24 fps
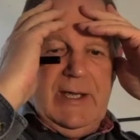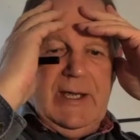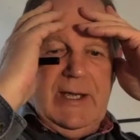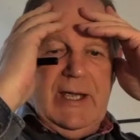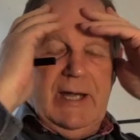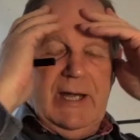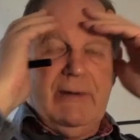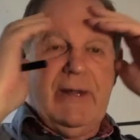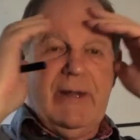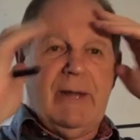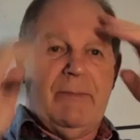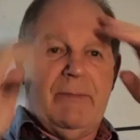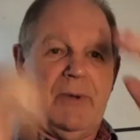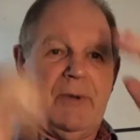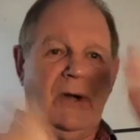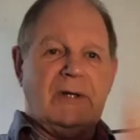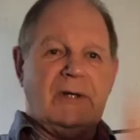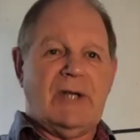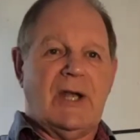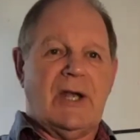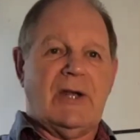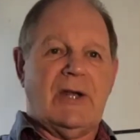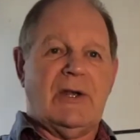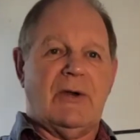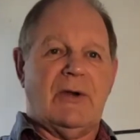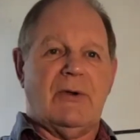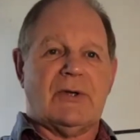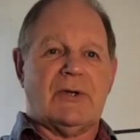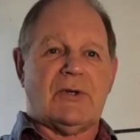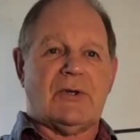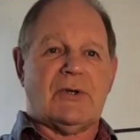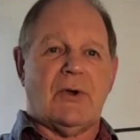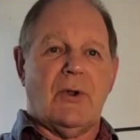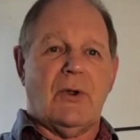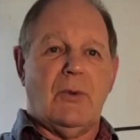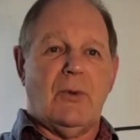Anyway, the book didn't do
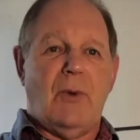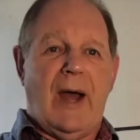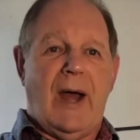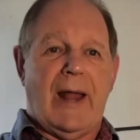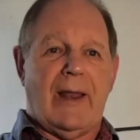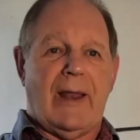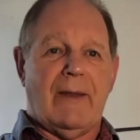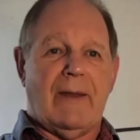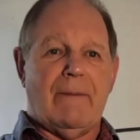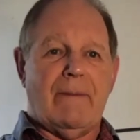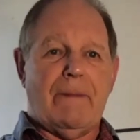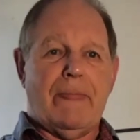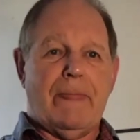at all well.